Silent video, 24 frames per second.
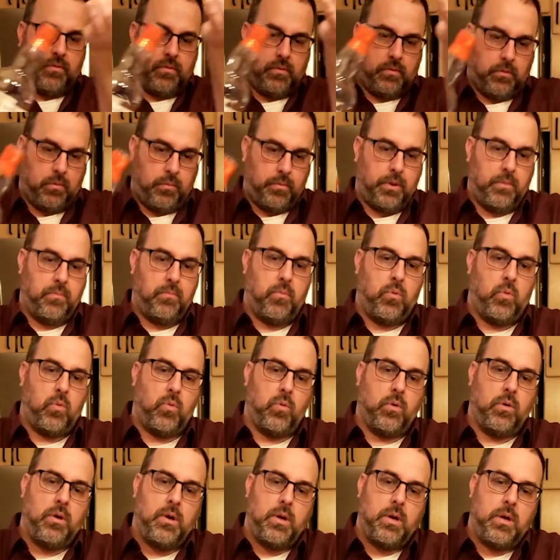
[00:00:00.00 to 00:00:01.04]
get a little bit
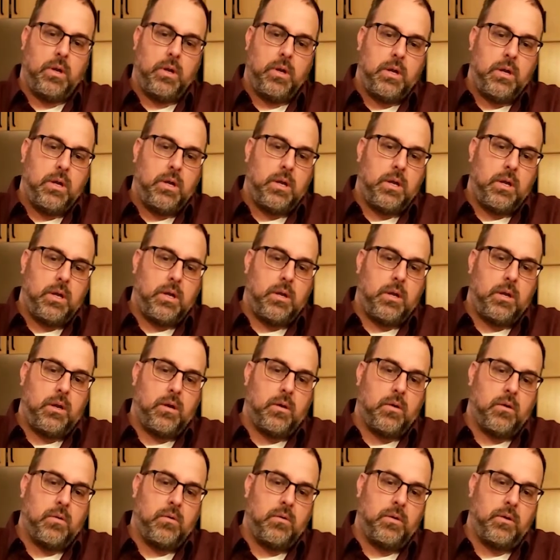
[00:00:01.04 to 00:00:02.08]
more in
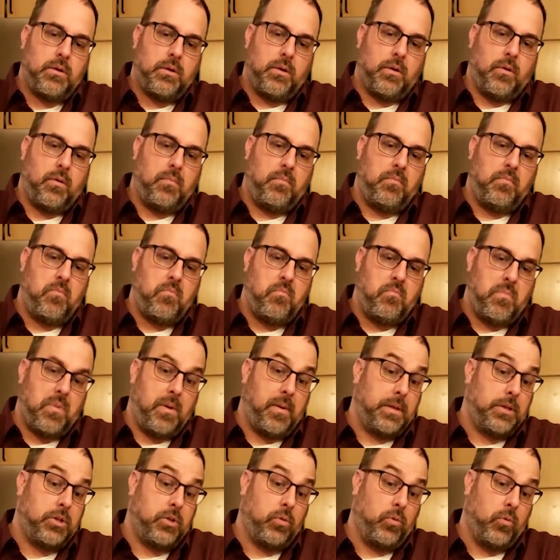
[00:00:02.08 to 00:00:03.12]
here. You know,
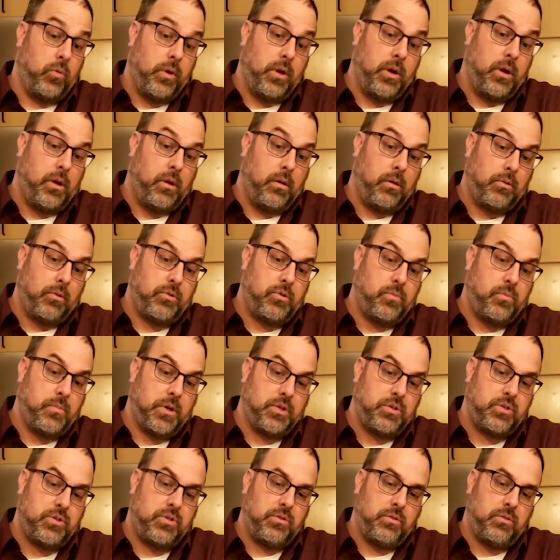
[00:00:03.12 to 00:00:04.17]
it diluted a little too
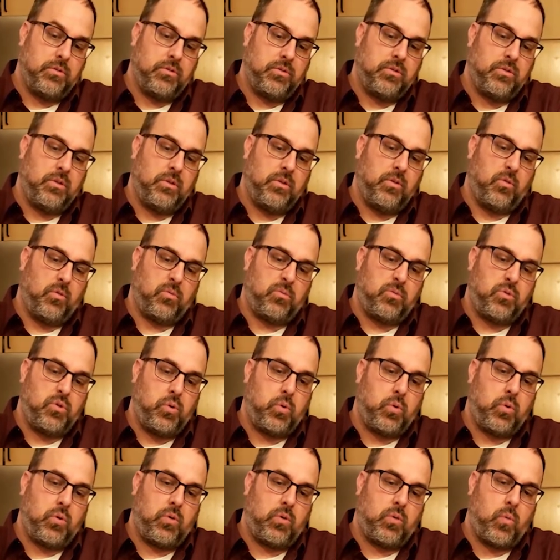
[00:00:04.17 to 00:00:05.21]
much, well,
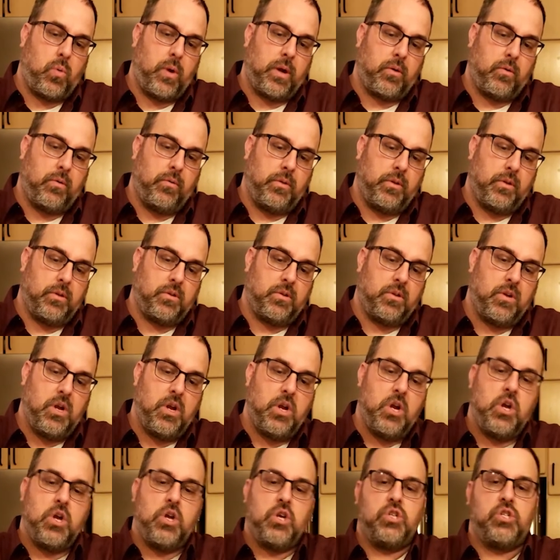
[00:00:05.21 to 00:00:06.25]
too quick on the
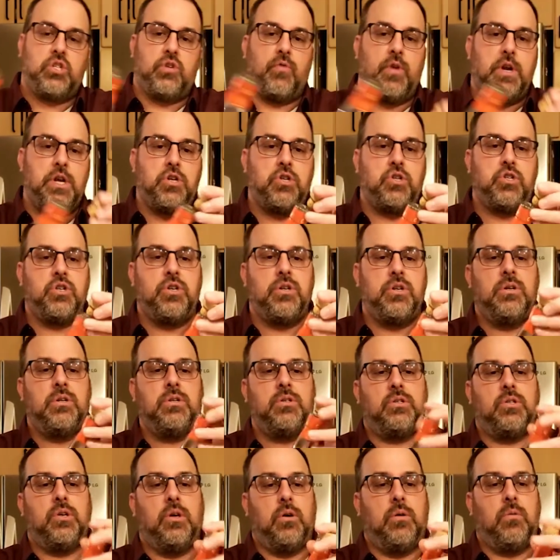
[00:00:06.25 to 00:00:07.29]
syringe.
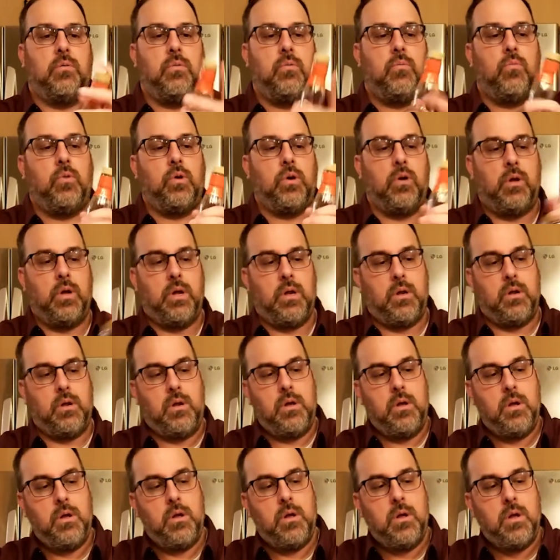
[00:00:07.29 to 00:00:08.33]
So go
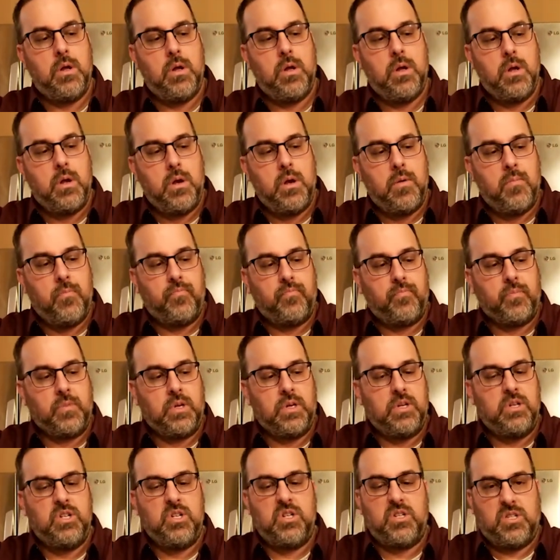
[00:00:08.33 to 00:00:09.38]
ahead.
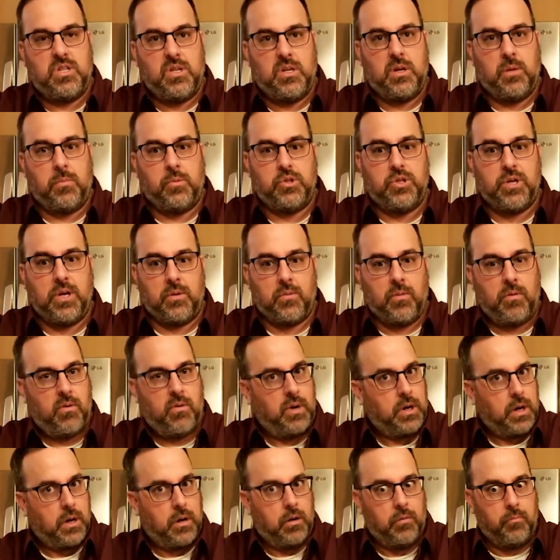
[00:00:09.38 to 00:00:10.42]
Just to double check, we
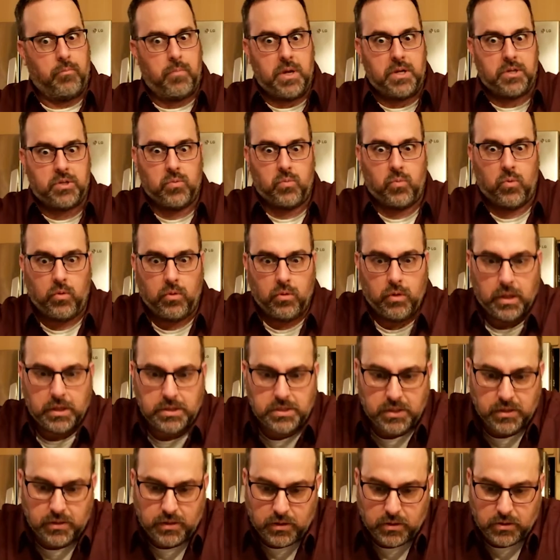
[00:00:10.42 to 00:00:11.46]
already got a piece of water
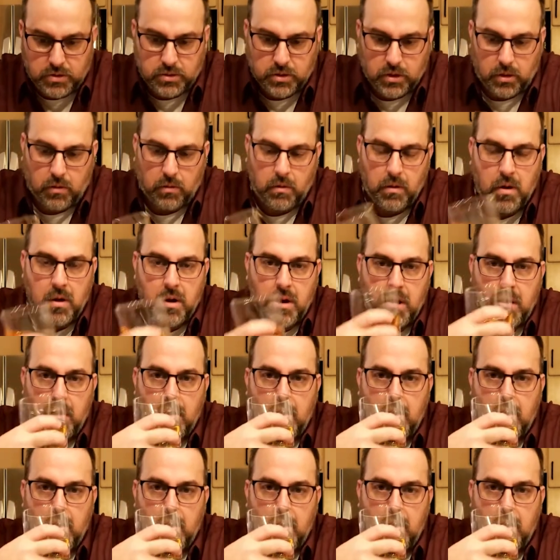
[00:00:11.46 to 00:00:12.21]
that's in there. So,